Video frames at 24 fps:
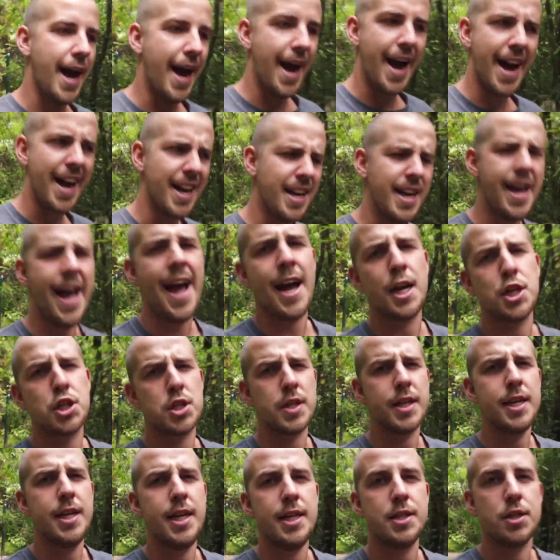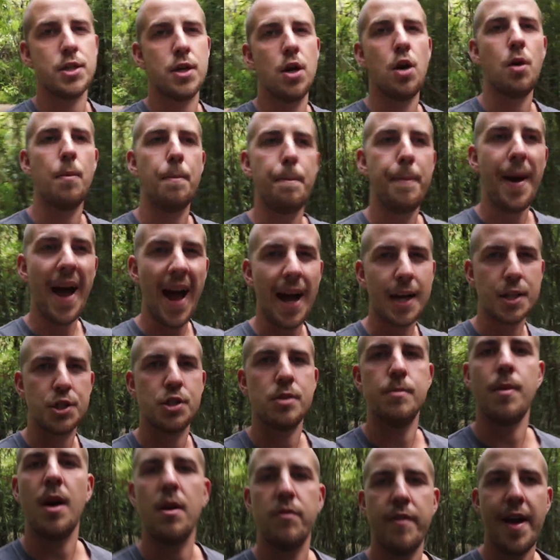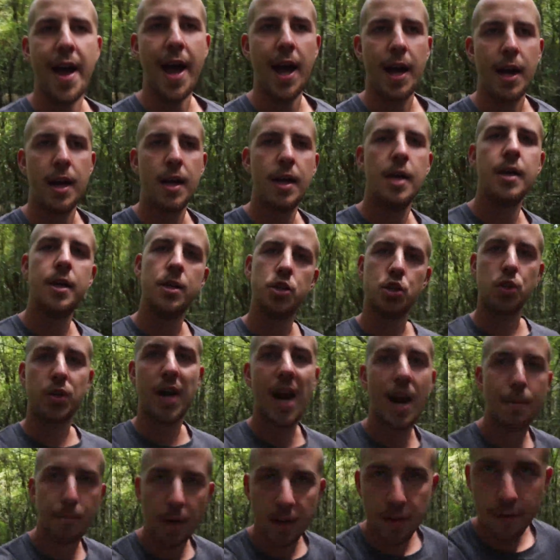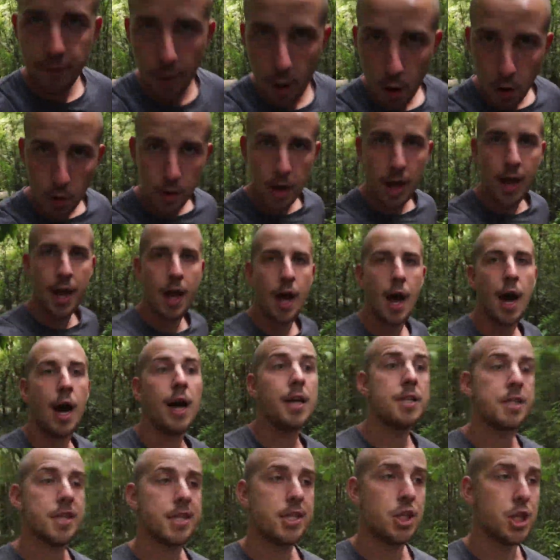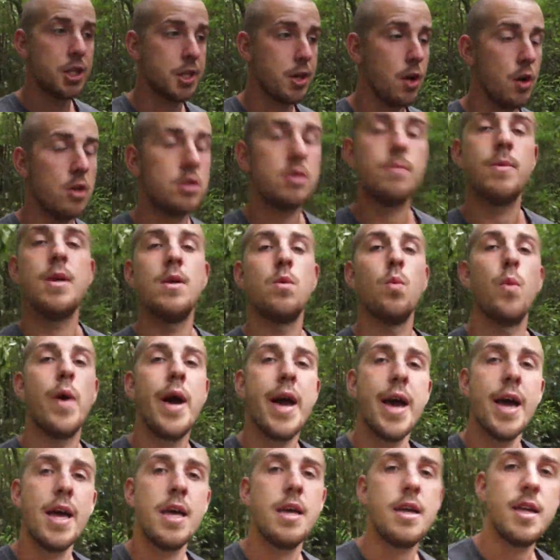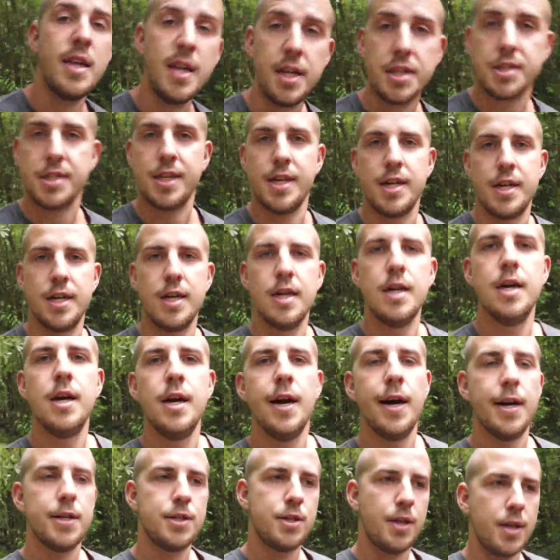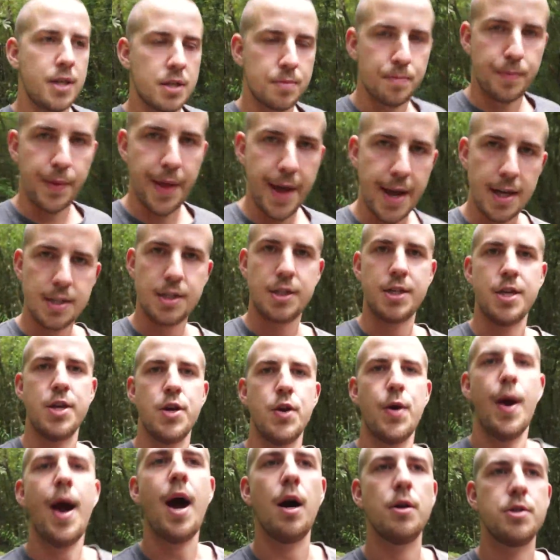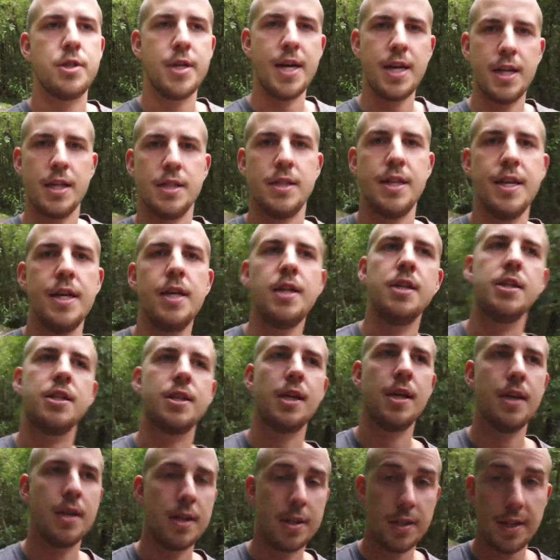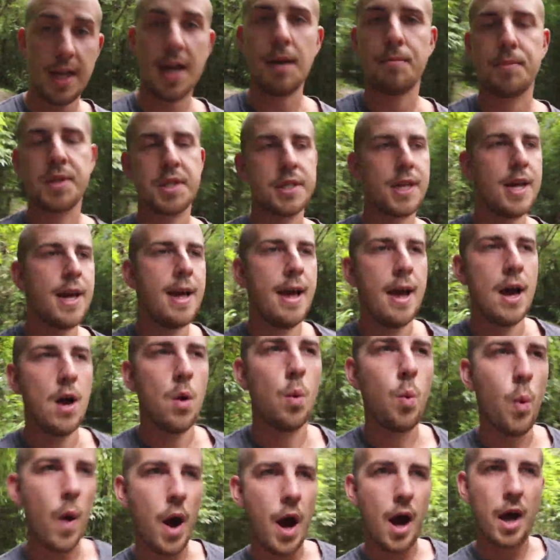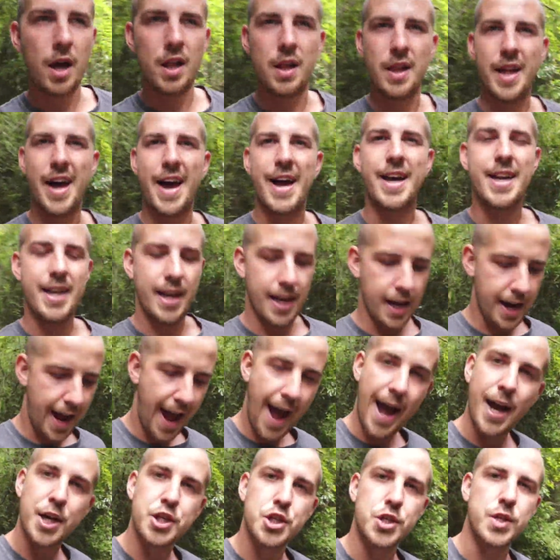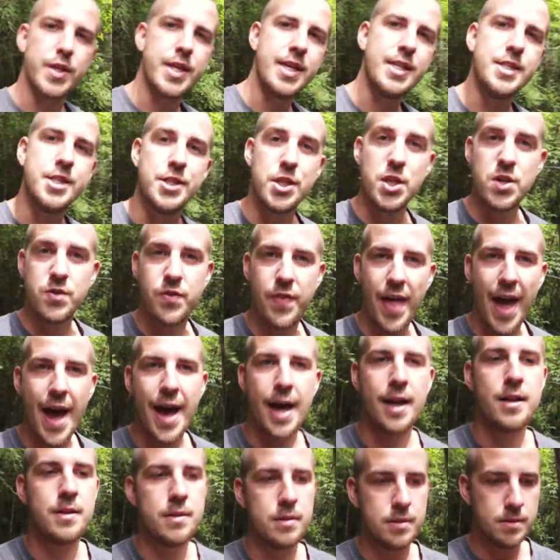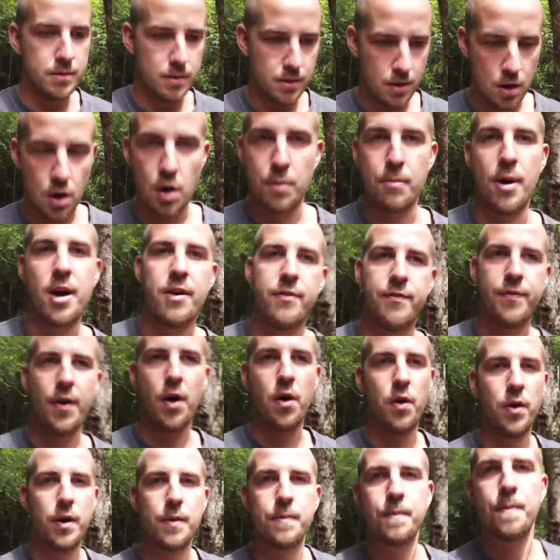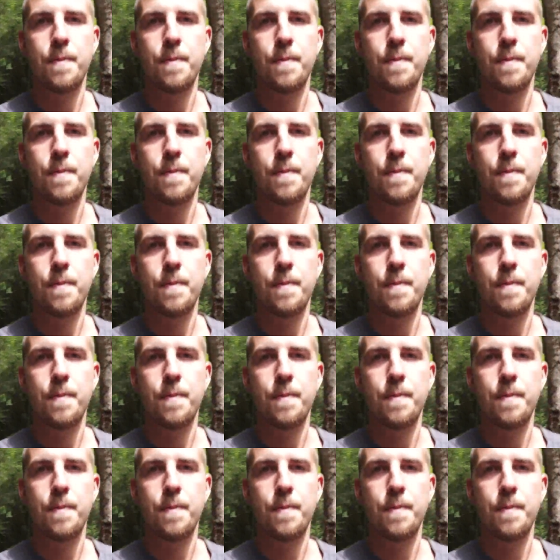I actually need to go back to my van to grab my phone. It's just going to be way easier to explain to you how to edit these clips while I can actually do that on my phone.